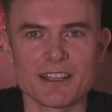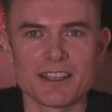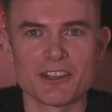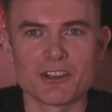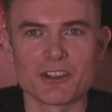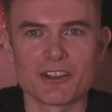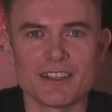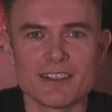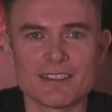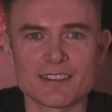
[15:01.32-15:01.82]

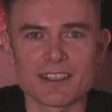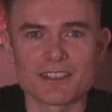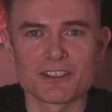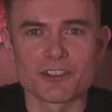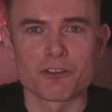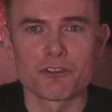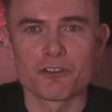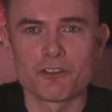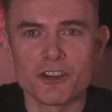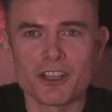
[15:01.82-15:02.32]
these things
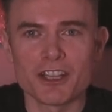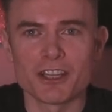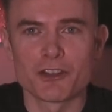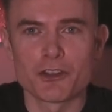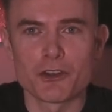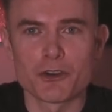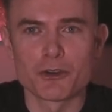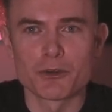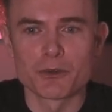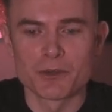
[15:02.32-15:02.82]
are really
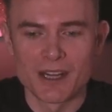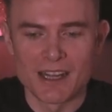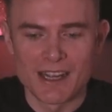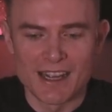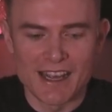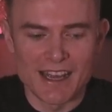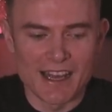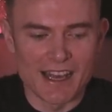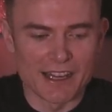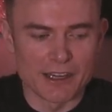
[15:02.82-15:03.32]
cool.
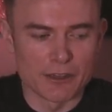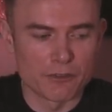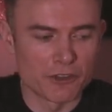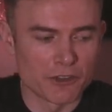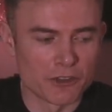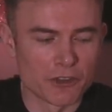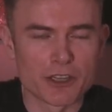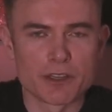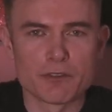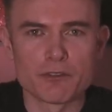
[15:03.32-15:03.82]
And if
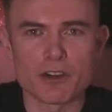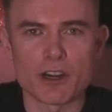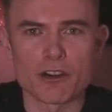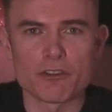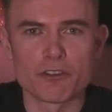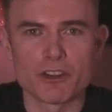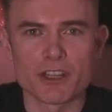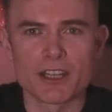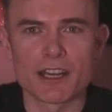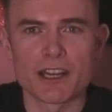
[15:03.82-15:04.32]
you're looking for a
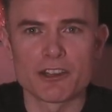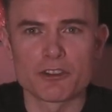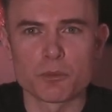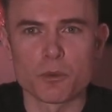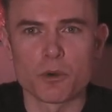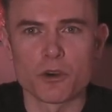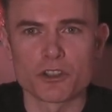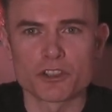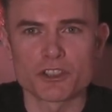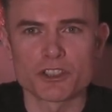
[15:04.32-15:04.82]
really nice
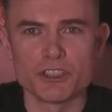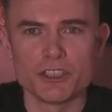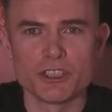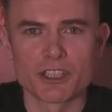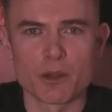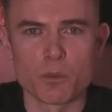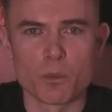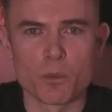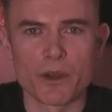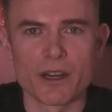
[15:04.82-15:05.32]
watch that you
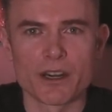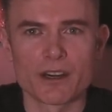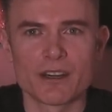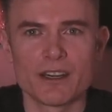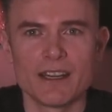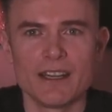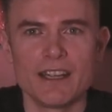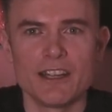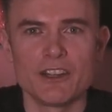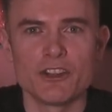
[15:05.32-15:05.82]
can wear,
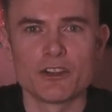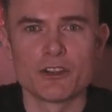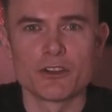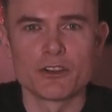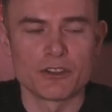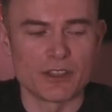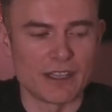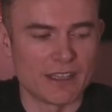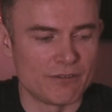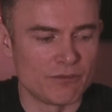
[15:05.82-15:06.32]

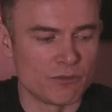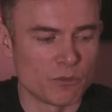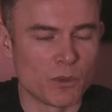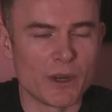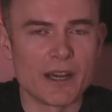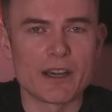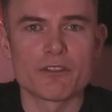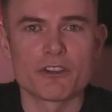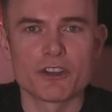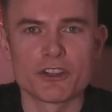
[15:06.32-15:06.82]

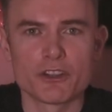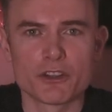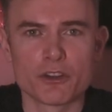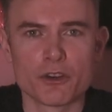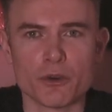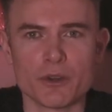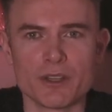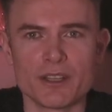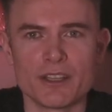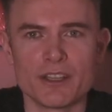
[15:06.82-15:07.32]
wherever you're
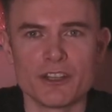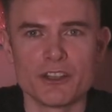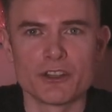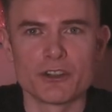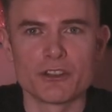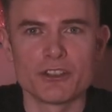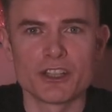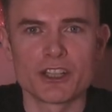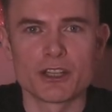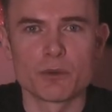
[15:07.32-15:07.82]
going,
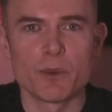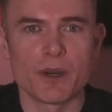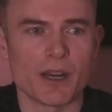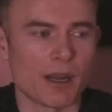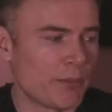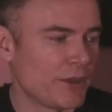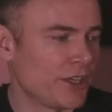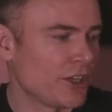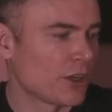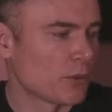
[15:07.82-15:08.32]
you could wear.
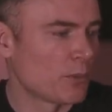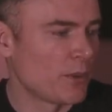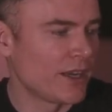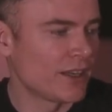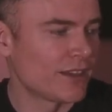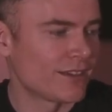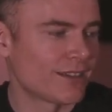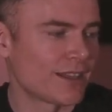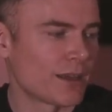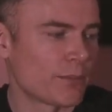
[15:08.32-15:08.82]
I mean, you could
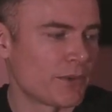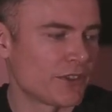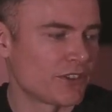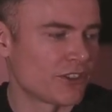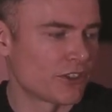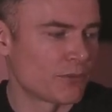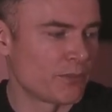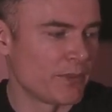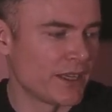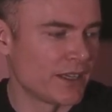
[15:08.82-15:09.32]
wear this to a
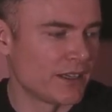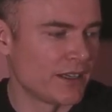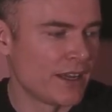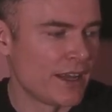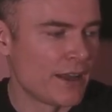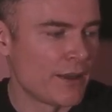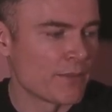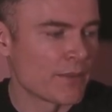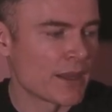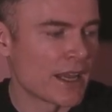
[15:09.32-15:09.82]
business meeting.
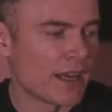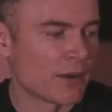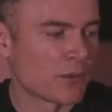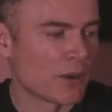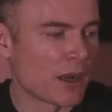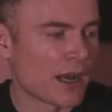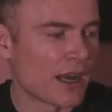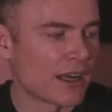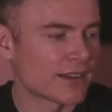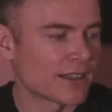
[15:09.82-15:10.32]

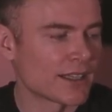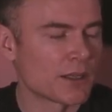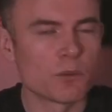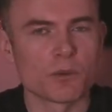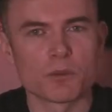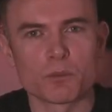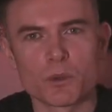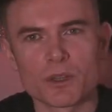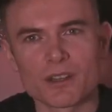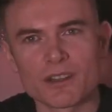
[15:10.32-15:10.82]
And I think
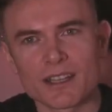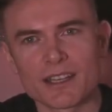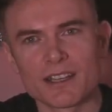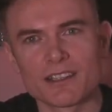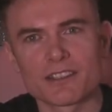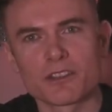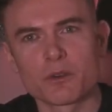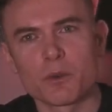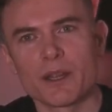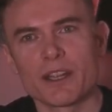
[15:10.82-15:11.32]
one thing
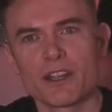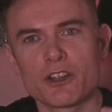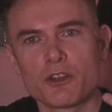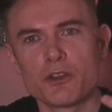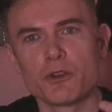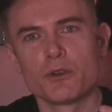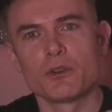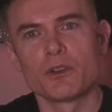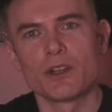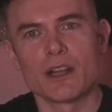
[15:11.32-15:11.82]
that's quite
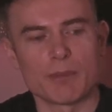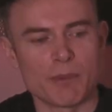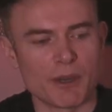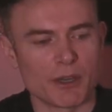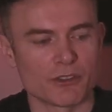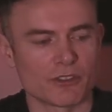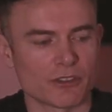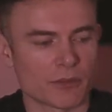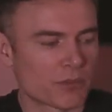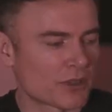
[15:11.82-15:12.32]
cool
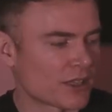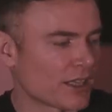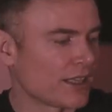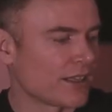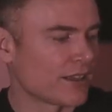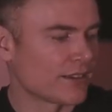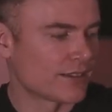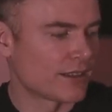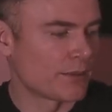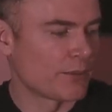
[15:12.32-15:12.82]
about something like
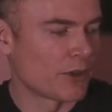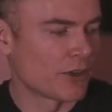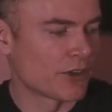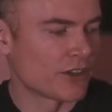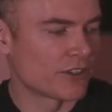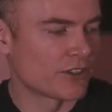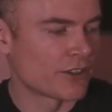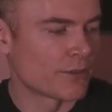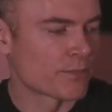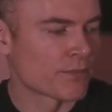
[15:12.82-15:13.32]
this, to be
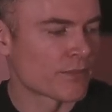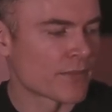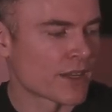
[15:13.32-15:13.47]
honest,